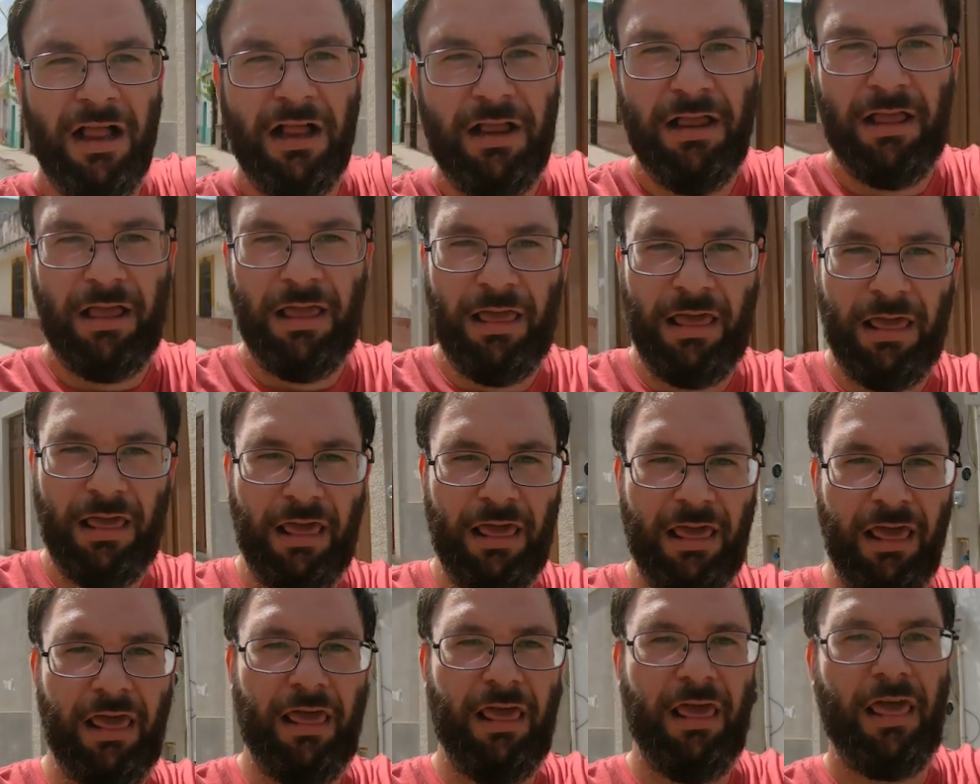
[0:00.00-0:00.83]
uh,
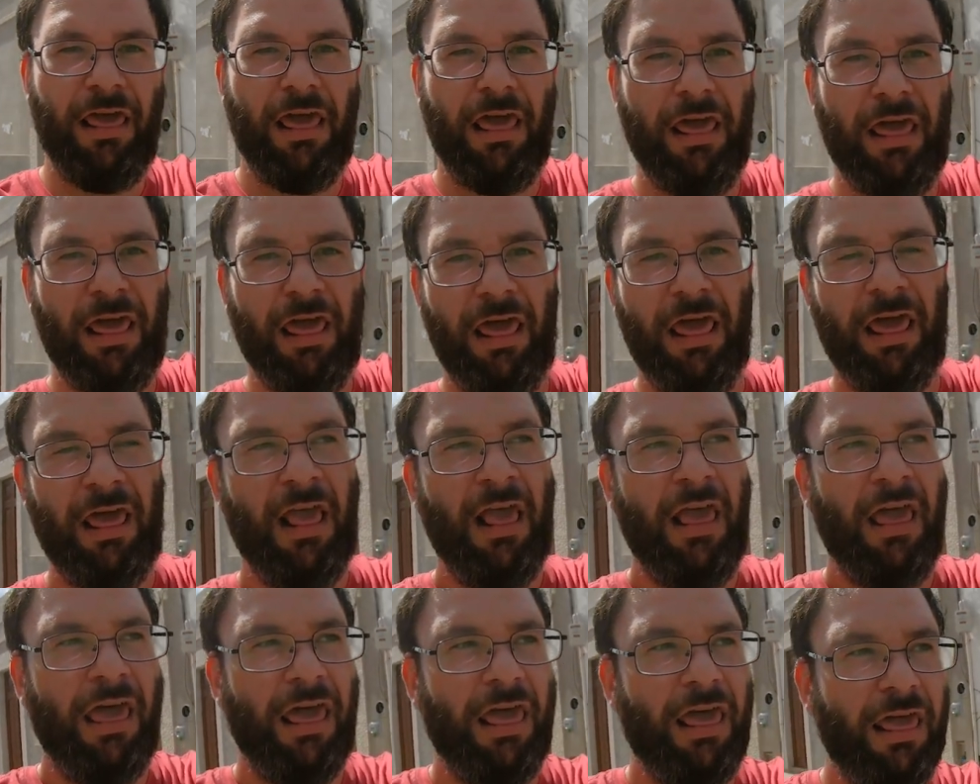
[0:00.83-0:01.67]

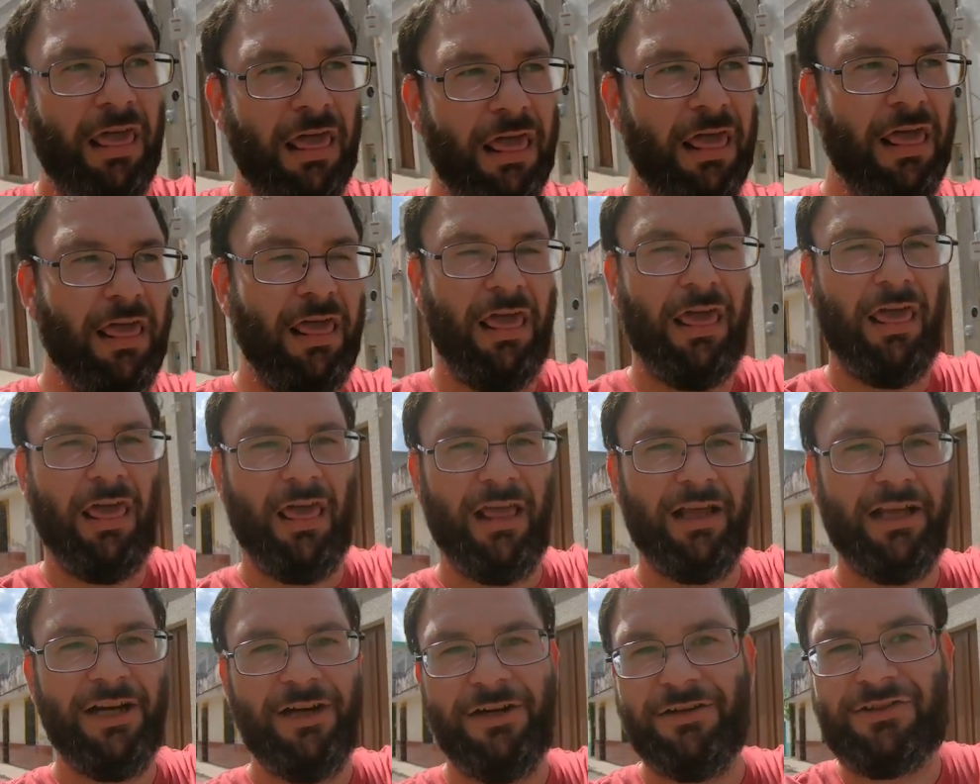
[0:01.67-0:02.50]

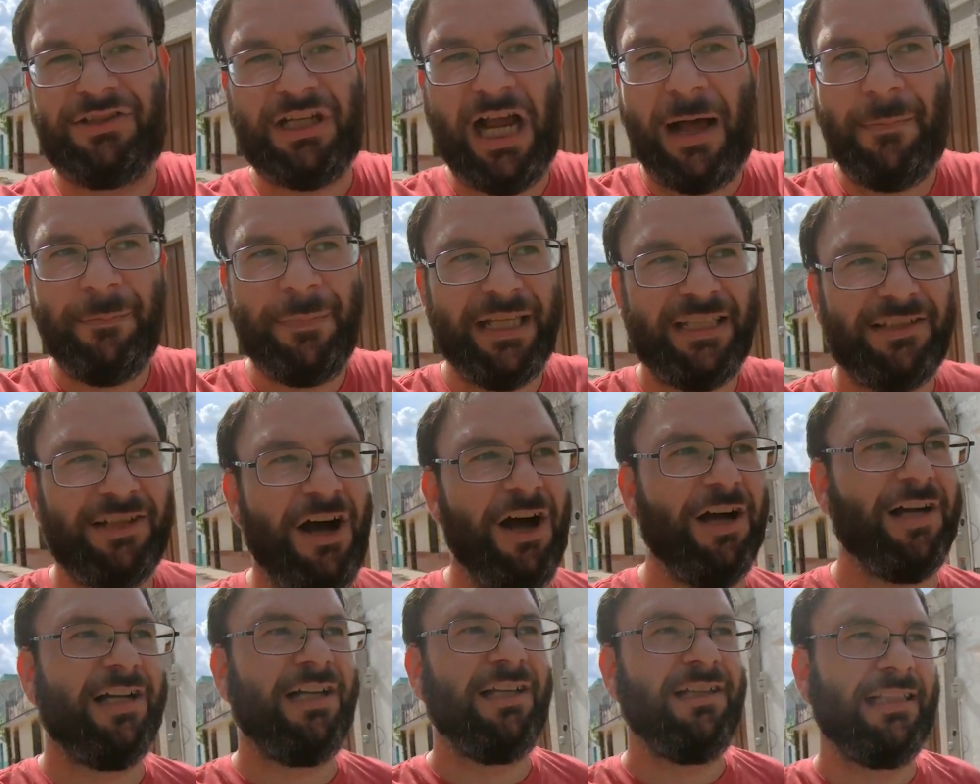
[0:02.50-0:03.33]
uh, you know, zombie
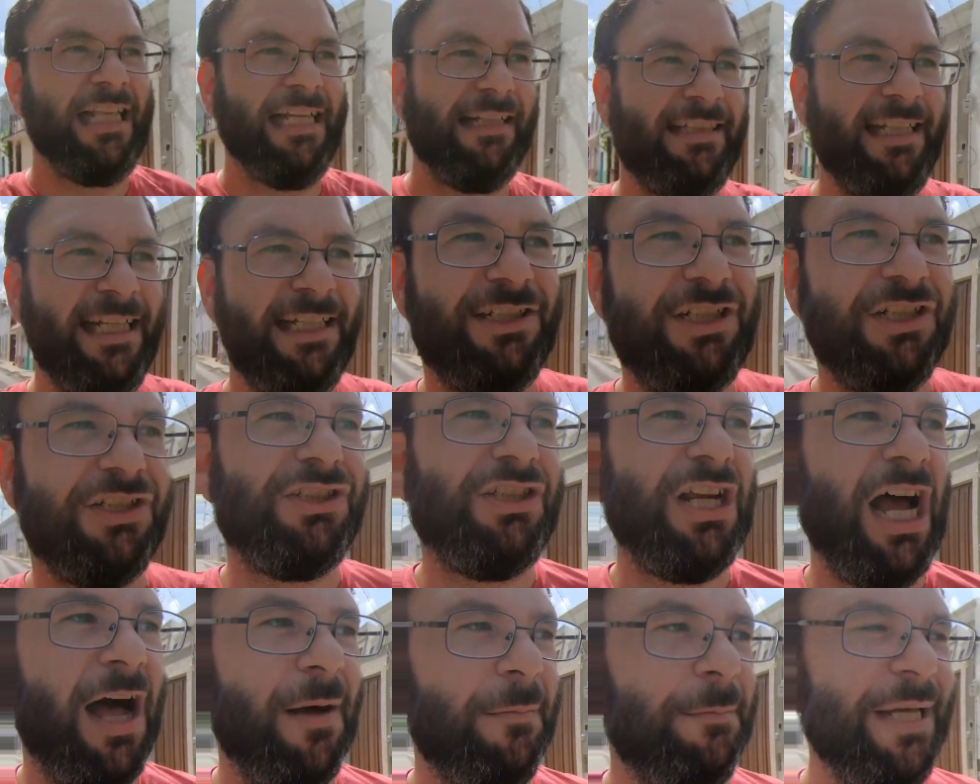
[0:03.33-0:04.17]
talk. That's it, just
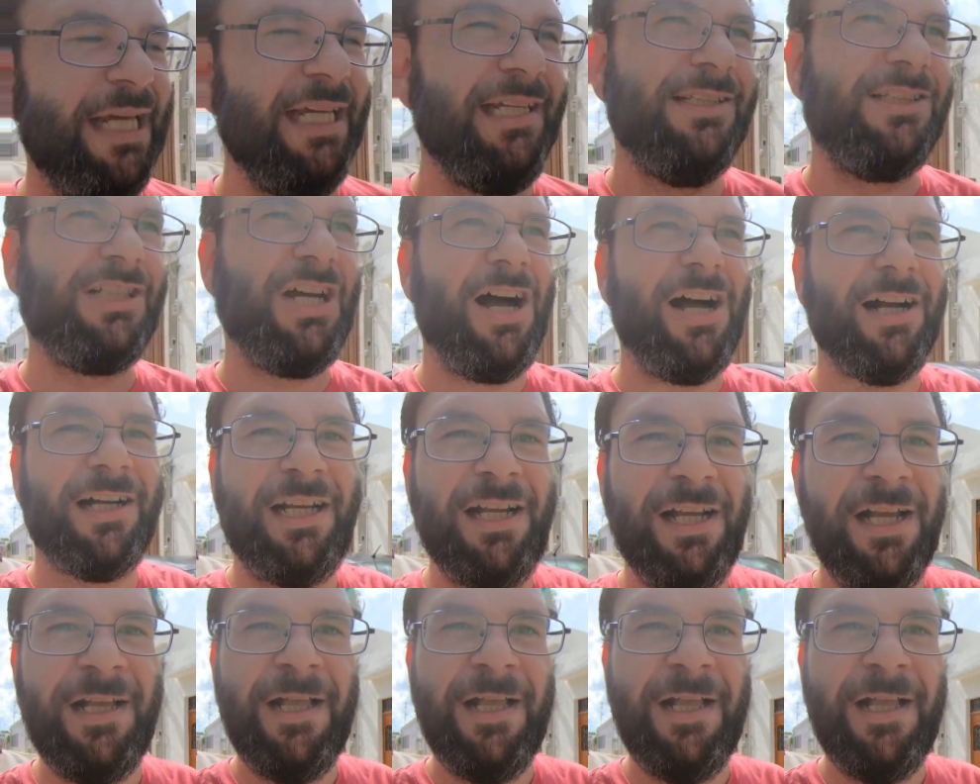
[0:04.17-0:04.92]
zombie talk.